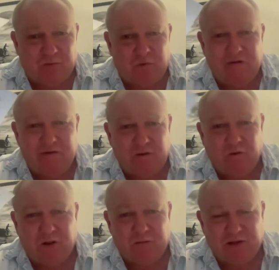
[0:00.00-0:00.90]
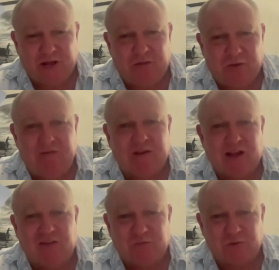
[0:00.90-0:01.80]
wherever you want them to go, wherever the
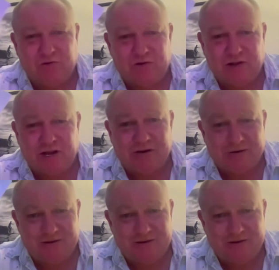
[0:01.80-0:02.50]
customer wants to go.